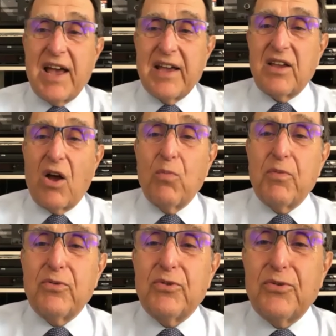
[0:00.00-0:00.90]
I hope you
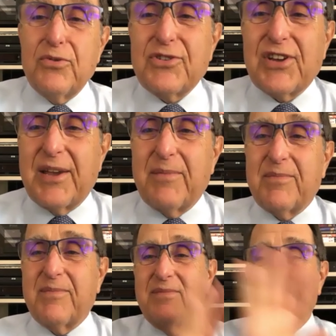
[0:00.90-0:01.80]
do the same.
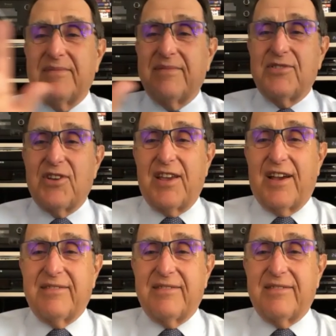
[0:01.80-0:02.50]
All right. See take ya. it